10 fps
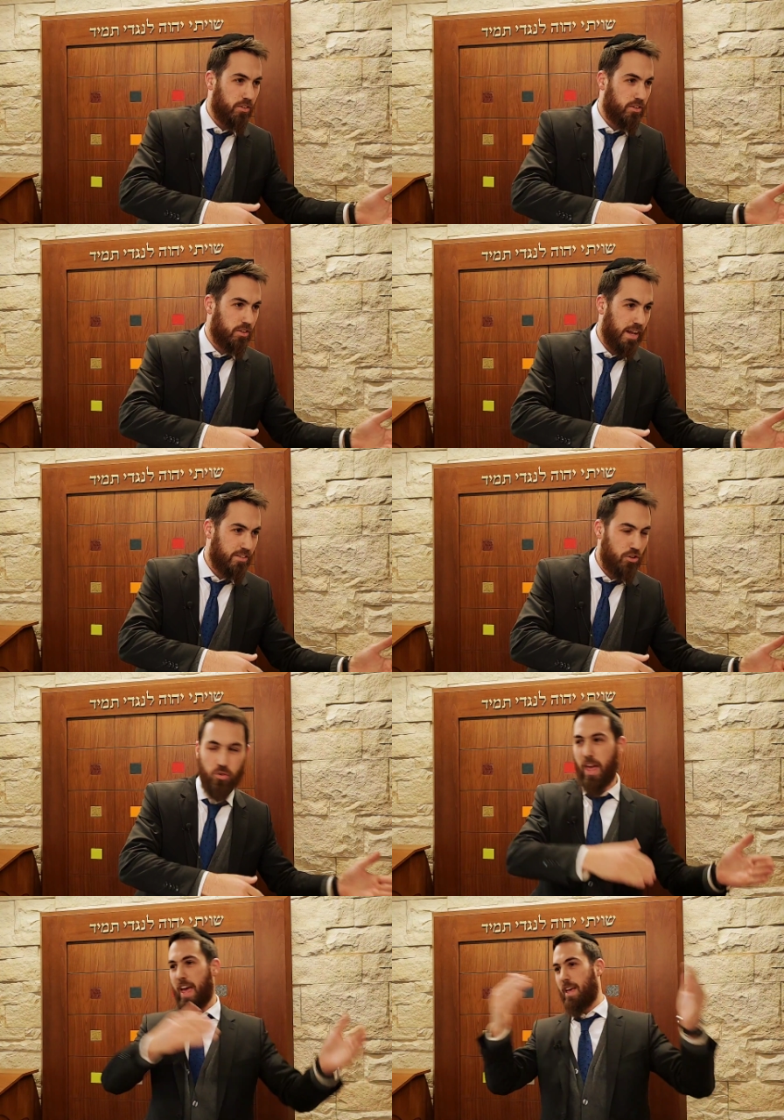gets a new
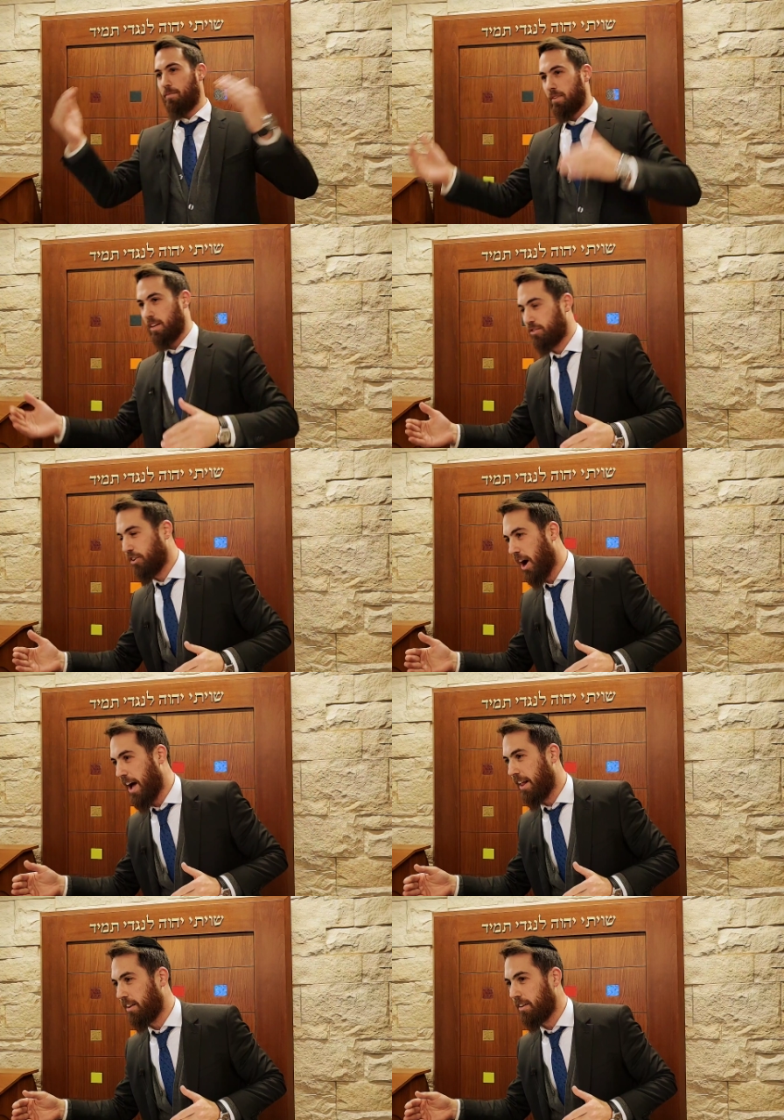name,
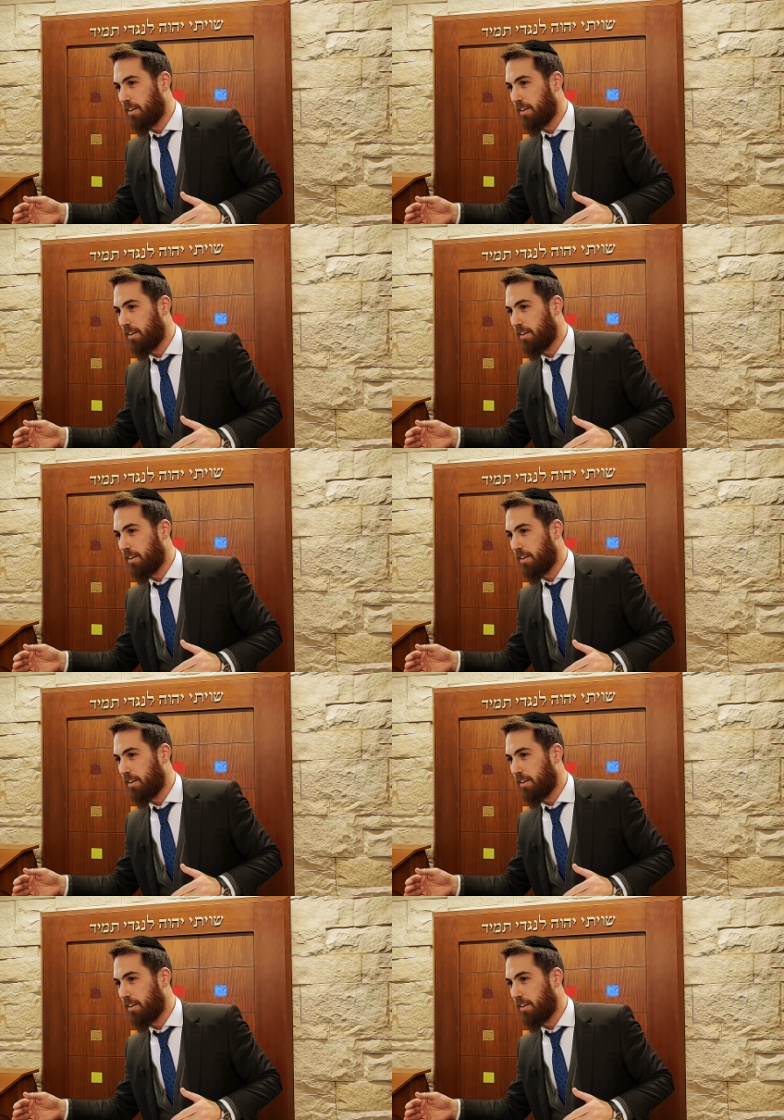Yisrael.